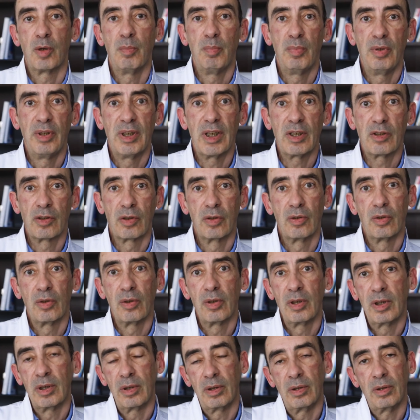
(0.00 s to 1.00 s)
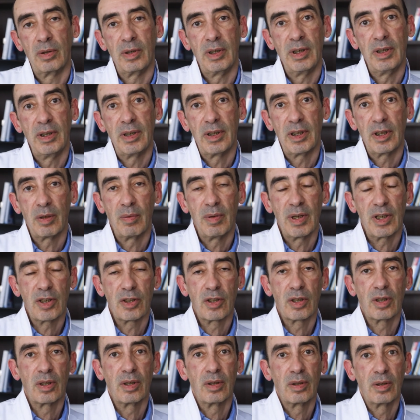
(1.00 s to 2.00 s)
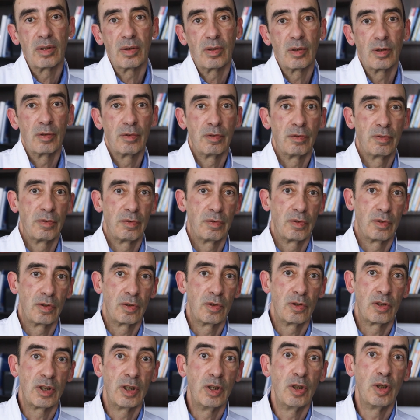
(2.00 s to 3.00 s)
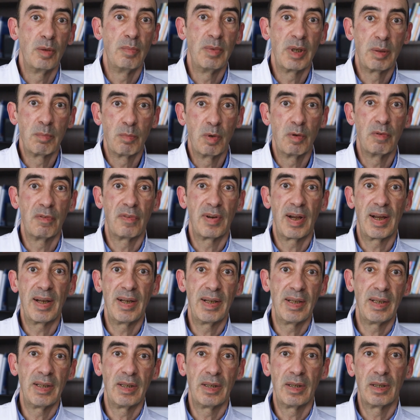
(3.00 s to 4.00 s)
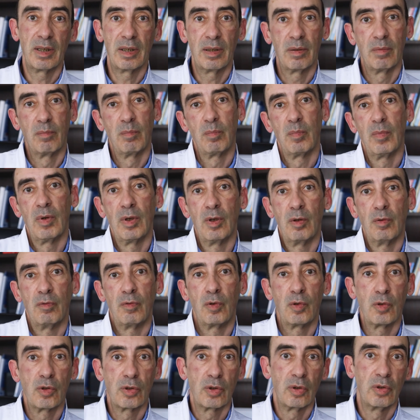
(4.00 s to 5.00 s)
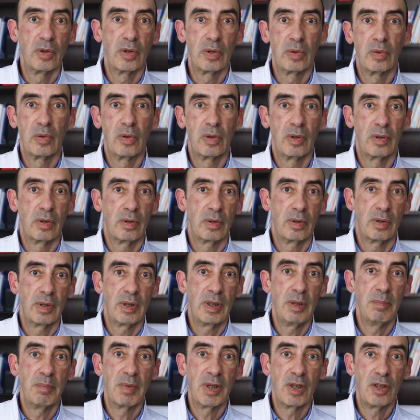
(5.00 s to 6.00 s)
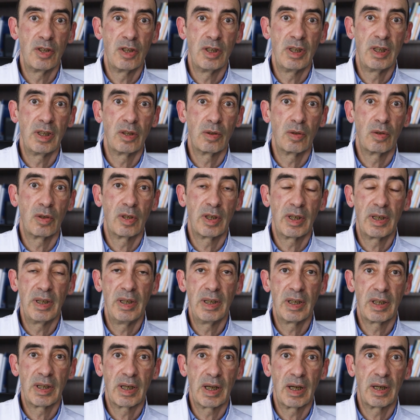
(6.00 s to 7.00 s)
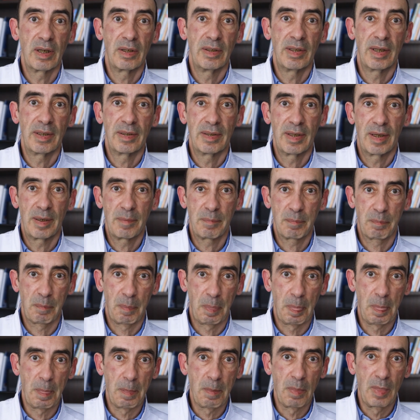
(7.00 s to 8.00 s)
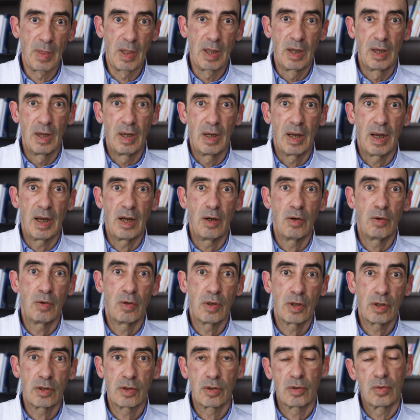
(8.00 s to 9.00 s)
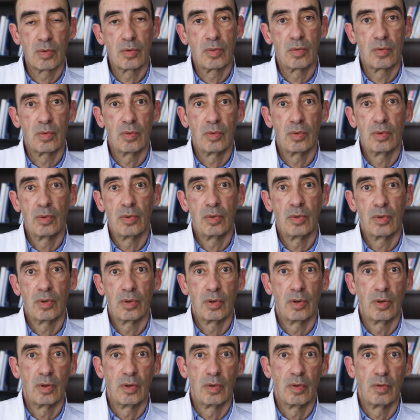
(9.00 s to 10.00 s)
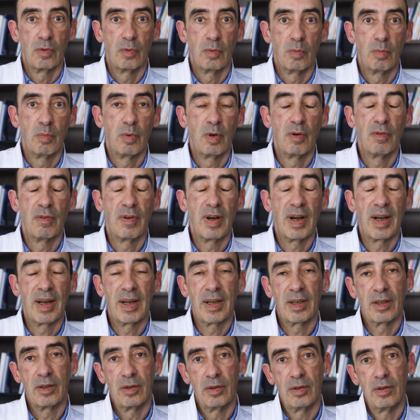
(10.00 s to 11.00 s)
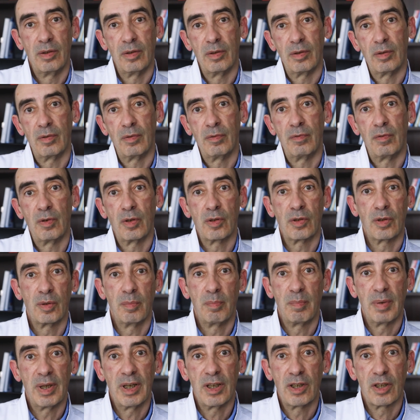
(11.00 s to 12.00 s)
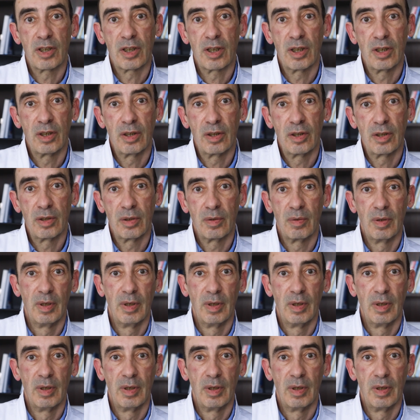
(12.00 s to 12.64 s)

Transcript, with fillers: computational integration of genomic profiling, functional imaging or clinical data allow us to provide for the patient